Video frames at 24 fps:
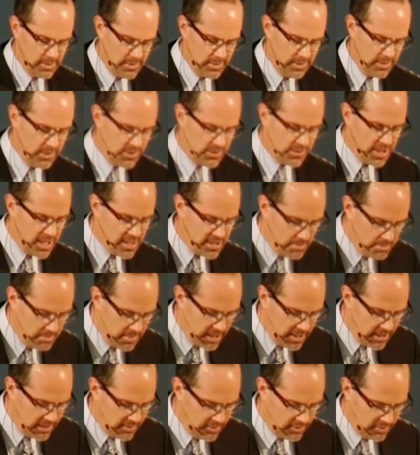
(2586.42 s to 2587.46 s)
Do you see the
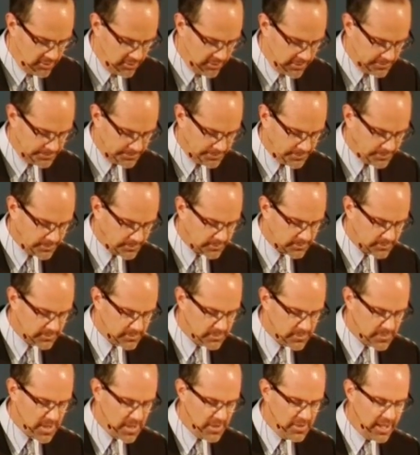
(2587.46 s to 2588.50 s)
means
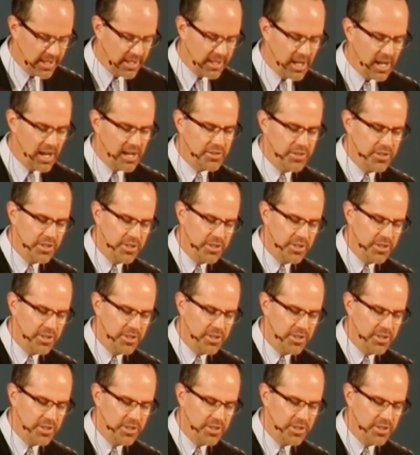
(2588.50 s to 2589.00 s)
that God